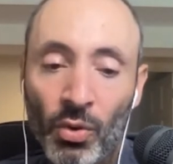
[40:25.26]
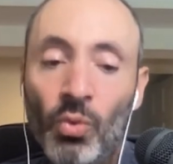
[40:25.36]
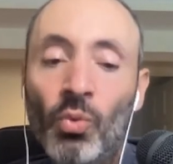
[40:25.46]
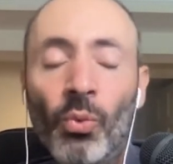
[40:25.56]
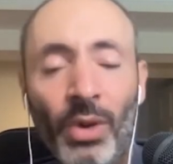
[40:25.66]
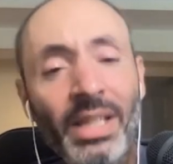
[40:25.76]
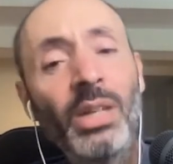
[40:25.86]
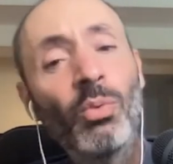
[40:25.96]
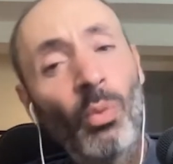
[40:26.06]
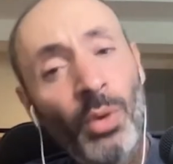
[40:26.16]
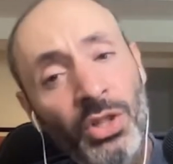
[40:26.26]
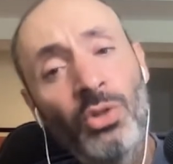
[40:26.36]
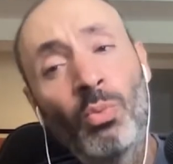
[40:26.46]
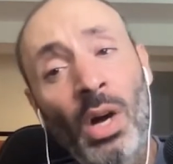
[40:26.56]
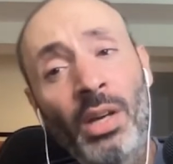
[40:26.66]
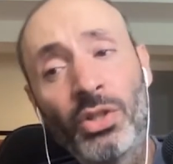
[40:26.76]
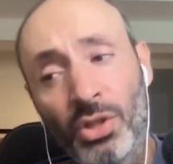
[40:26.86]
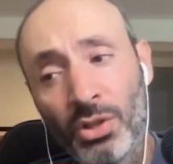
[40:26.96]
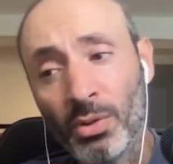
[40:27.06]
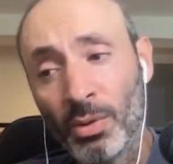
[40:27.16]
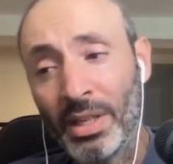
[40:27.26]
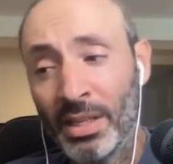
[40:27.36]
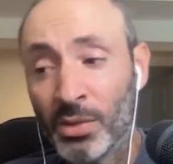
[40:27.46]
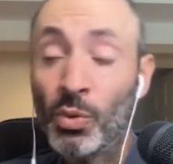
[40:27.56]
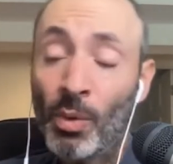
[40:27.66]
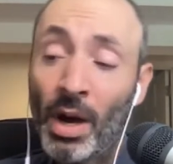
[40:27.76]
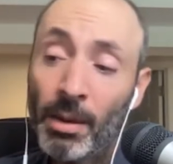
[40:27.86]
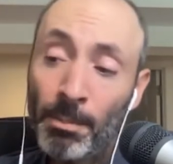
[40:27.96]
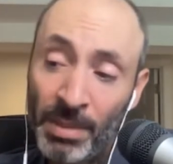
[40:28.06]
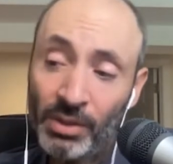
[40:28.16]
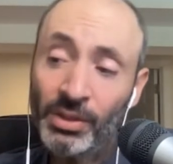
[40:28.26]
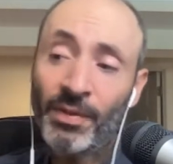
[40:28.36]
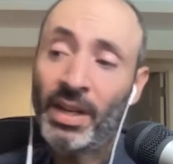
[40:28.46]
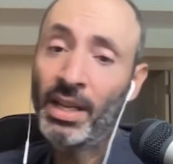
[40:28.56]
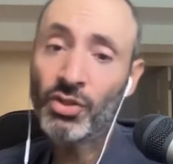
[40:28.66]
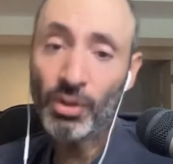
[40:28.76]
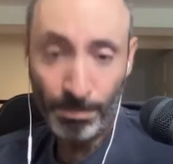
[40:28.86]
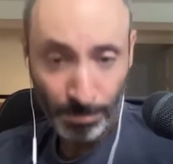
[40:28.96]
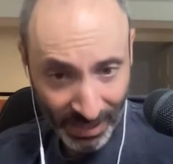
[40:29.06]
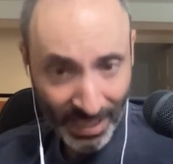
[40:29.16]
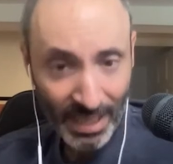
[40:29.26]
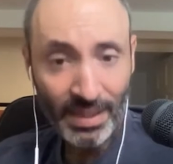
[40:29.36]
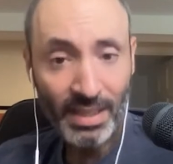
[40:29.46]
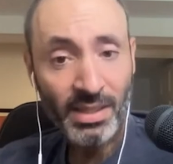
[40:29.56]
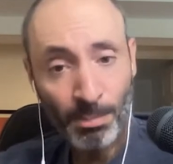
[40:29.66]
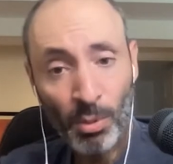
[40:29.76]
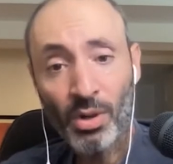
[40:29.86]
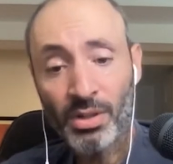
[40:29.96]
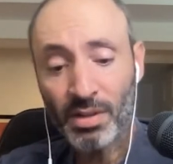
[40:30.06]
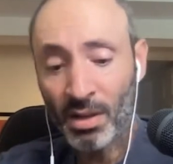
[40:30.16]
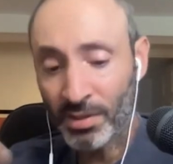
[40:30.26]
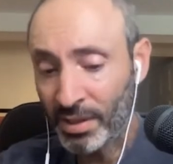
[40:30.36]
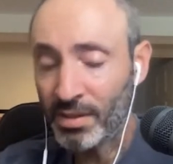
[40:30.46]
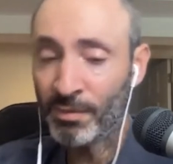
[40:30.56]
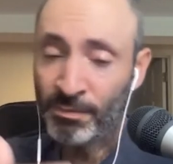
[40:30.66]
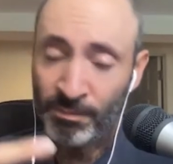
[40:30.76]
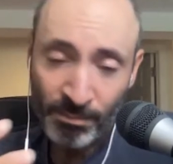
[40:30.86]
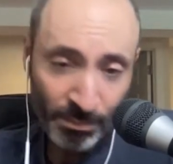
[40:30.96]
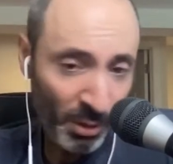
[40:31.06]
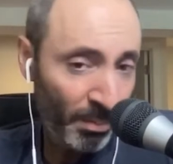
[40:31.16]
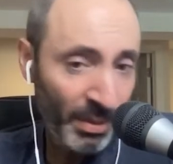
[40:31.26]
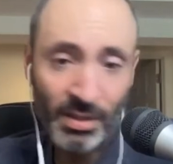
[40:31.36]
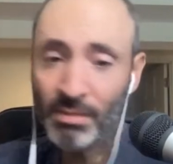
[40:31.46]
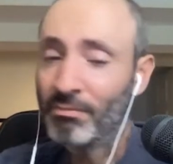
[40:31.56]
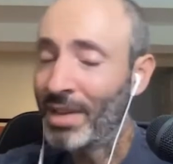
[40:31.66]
really what we do want to do is we want to build a financial plan that supports our sense of purpose,